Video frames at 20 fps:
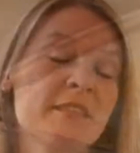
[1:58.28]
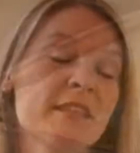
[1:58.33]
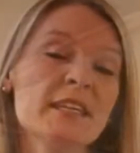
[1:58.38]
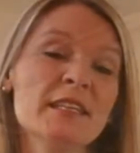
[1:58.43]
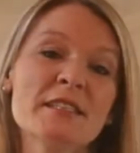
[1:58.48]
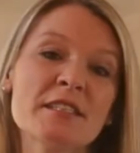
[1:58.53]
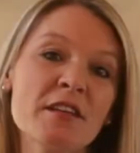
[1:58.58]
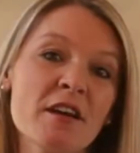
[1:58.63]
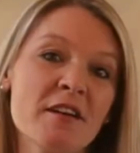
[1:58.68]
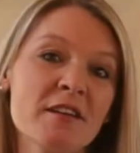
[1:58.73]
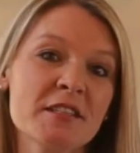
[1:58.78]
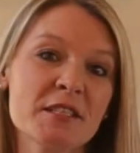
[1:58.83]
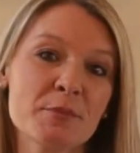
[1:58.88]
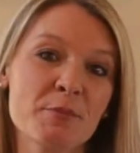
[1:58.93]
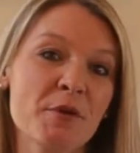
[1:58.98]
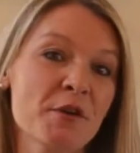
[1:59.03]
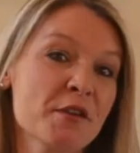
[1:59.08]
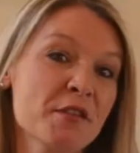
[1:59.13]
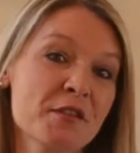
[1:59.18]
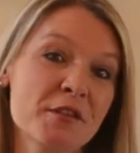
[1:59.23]
These tarts
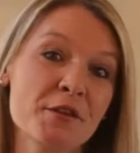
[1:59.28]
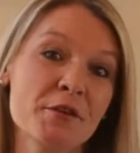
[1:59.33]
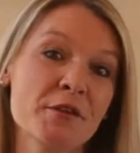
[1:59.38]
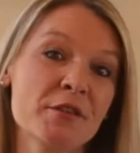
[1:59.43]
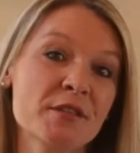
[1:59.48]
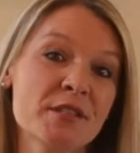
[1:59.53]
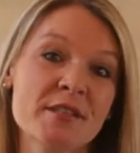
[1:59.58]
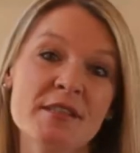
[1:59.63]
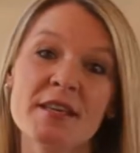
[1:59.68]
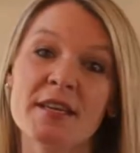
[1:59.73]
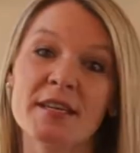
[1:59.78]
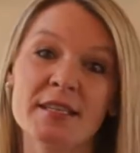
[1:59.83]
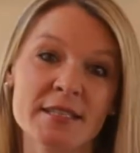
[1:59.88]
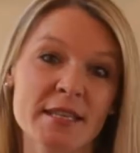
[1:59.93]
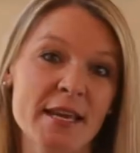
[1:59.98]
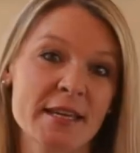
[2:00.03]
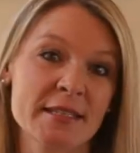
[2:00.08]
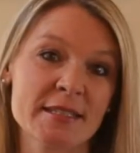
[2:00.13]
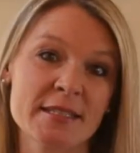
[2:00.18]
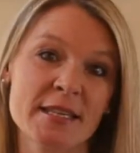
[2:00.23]
both use the
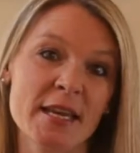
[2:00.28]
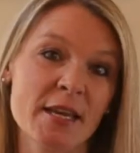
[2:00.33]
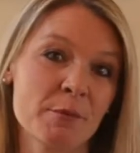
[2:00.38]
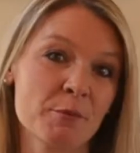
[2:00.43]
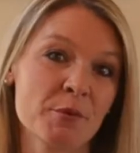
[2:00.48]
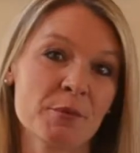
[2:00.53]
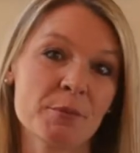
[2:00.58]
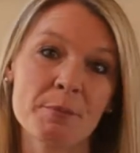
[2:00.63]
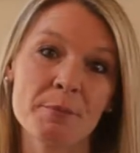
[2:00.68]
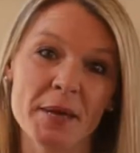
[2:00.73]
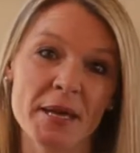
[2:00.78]
exact same